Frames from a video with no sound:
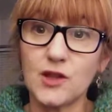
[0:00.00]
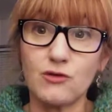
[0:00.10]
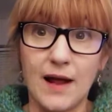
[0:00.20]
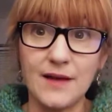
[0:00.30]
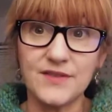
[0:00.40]

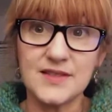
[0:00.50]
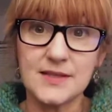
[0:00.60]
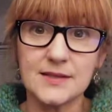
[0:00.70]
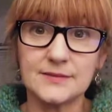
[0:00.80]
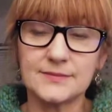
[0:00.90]

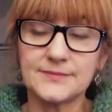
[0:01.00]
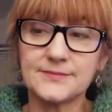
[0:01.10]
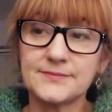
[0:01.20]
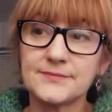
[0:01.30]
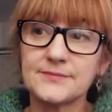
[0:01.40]
graphs
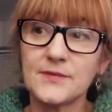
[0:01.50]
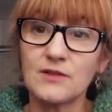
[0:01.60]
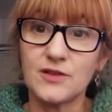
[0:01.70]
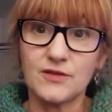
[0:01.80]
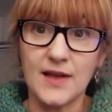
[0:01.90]

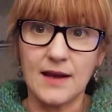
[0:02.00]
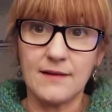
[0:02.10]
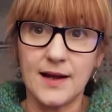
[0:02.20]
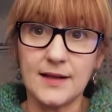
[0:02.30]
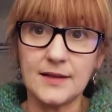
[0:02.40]
for the Fair
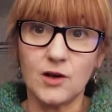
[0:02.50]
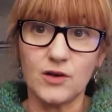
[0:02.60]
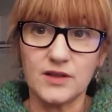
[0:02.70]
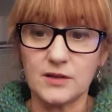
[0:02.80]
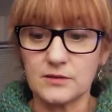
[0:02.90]
Isle or
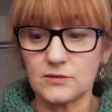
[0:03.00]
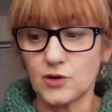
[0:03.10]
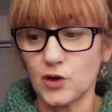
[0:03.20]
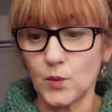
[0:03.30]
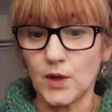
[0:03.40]
the
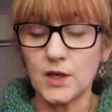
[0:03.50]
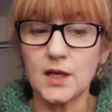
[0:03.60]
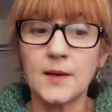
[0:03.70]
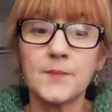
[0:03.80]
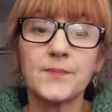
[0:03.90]
colour
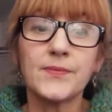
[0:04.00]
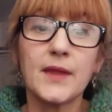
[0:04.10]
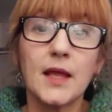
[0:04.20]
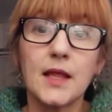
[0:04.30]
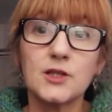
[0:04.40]
work,
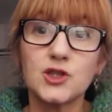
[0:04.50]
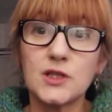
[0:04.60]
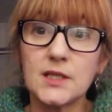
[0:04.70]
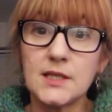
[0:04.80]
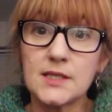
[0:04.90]

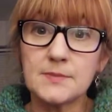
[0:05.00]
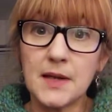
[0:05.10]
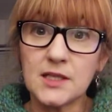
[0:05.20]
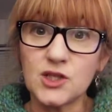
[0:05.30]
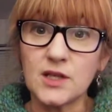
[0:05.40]
she's
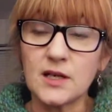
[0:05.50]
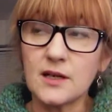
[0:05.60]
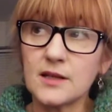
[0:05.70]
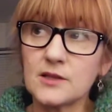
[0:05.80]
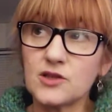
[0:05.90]
managing, and I
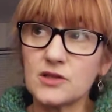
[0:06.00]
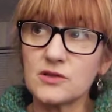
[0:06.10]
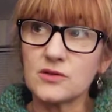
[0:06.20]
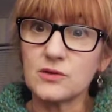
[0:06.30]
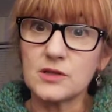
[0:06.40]
think
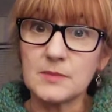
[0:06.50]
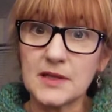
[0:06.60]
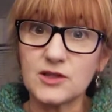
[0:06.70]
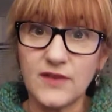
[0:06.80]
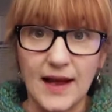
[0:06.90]
she's going to
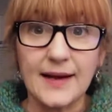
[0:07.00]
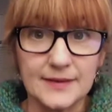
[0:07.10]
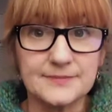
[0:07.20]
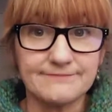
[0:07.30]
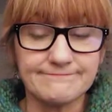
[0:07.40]
manage fine.
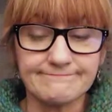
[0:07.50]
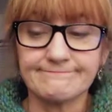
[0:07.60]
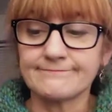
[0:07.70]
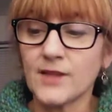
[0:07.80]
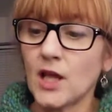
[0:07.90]

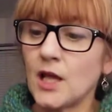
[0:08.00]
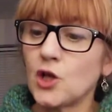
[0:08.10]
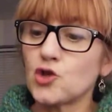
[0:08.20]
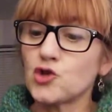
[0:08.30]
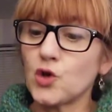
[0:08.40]

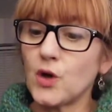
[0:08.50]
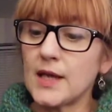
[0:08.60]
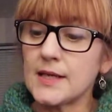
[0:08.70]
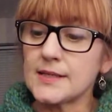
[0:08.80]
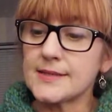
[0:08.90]
So
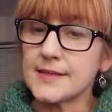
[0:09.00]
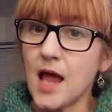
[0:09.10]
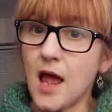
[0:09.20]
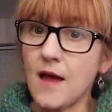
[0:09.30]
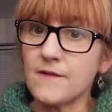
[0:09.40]
it's
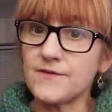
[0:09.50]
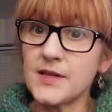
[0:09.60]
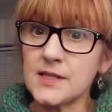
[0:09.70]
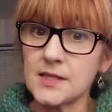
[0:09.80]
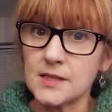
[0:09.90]
a
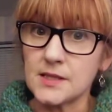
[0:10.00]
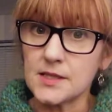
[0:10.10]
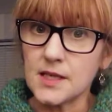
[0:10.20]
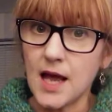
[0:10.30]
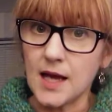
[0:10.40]

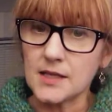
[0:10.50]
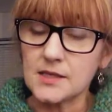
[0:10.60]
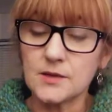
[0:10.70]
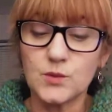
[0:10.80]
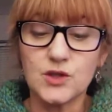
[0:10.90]
Vincent
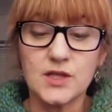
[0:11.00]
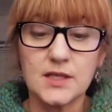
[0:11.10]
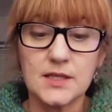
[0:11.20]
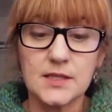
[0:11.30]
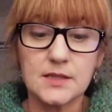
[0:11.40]
hat, which
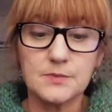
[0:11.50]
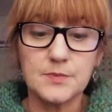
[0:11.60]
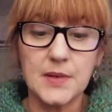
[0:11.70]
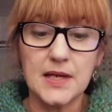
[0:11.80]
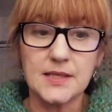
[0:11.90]
is
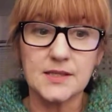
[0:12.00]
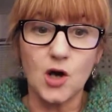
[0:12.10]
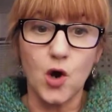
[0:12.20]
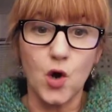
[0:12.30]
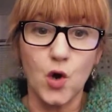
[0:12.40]
based
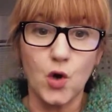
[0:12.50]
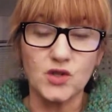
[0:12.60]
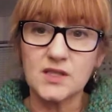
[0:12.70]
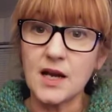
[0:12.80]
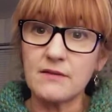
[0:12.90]

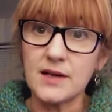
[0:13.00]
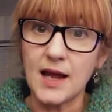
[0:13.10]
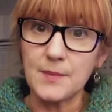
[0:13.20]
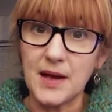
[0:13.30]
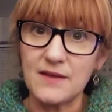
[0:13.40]
on Starry
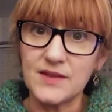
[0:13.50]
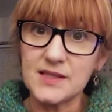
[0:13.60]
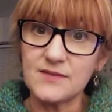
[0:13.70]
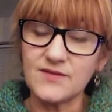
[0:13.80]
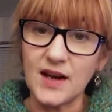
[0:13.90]
Night by
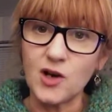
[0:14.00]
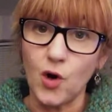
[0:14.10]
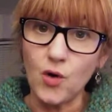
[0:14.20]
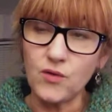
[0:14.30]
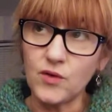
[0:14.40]
Vincent van
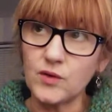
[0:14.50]
Gogh.